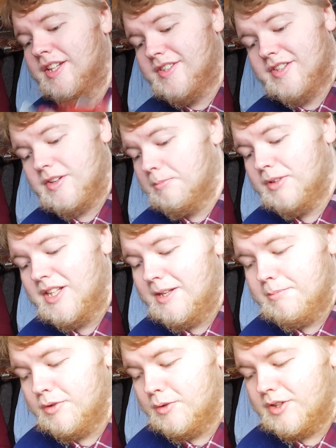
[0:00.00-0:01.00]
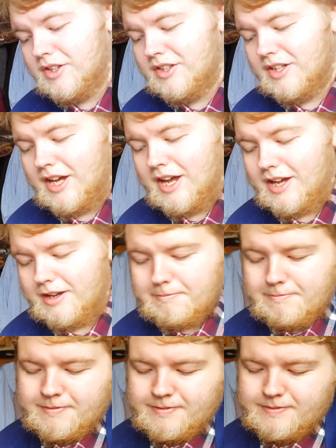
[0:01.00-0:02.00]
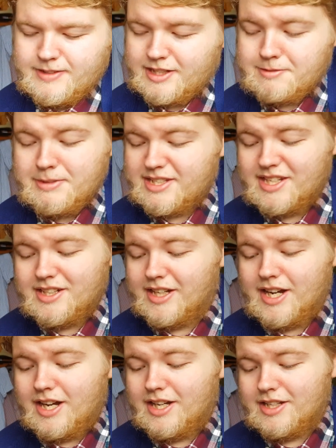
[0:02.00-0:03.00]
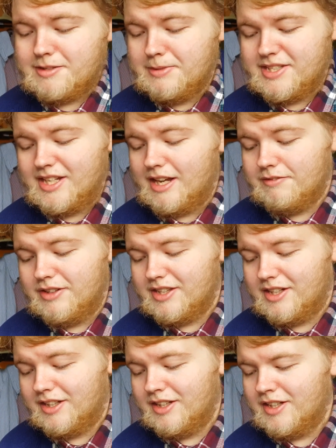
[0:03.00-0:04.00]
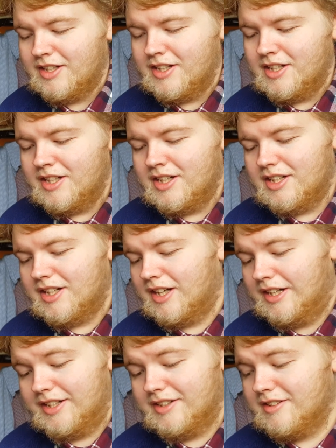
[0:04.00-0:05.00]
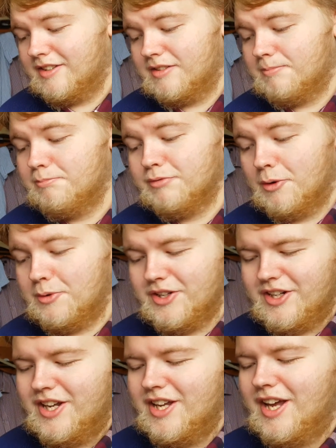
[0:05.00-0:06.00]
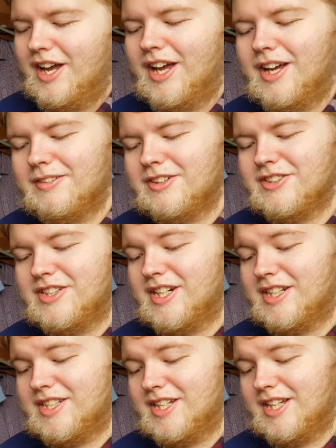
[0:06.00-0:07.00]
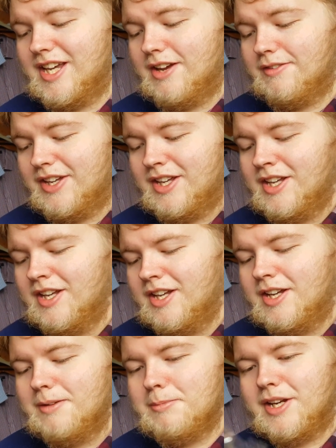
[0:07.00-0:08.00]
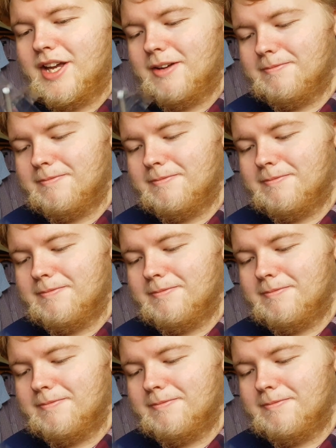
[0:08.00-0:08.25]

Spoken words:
His is completely broken. It's missing the eye, it's missing everything, and it's just broken because he didn't take care of it. But